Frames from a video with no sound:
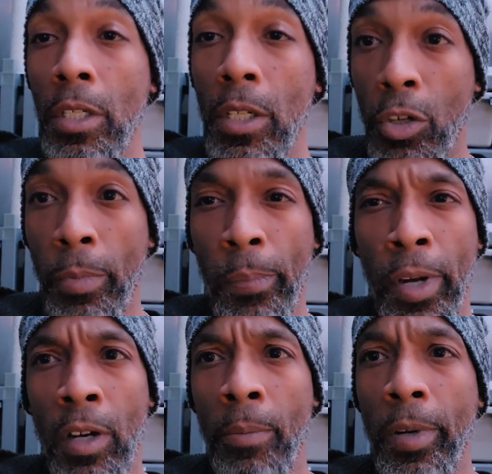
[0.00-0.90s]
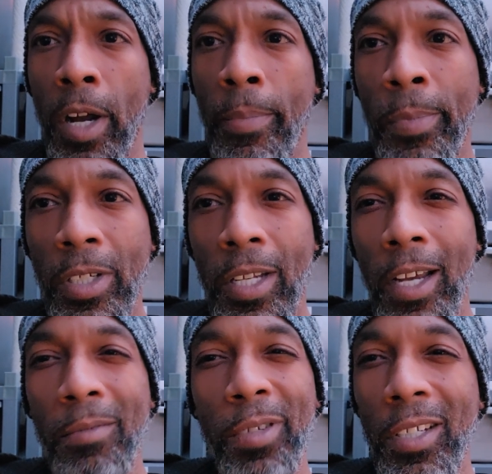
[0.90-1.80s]
She been paired up a couple more
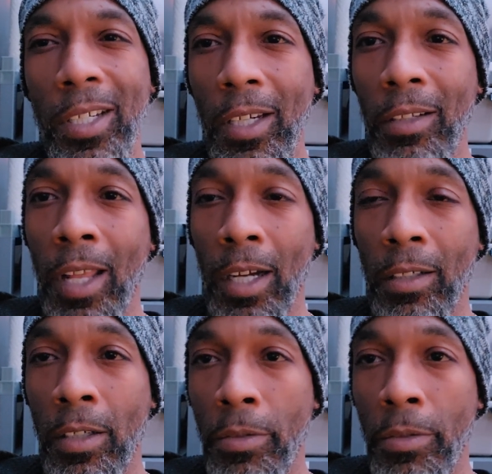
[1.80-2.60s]
times, but she ain't locked up.